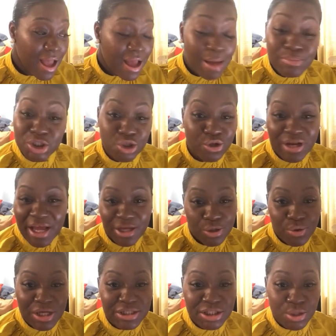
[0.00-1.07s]
I'm sure that
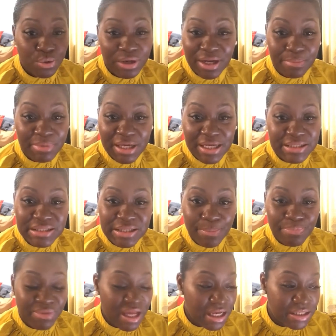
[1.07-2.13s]
you can tune in, because
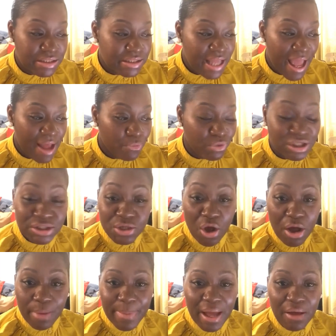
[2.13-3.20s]
some things that we
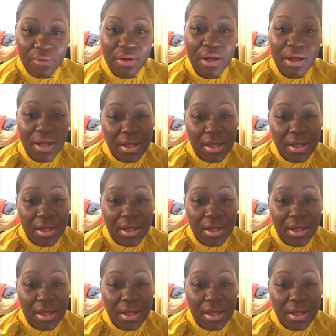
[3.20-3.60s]
talk about,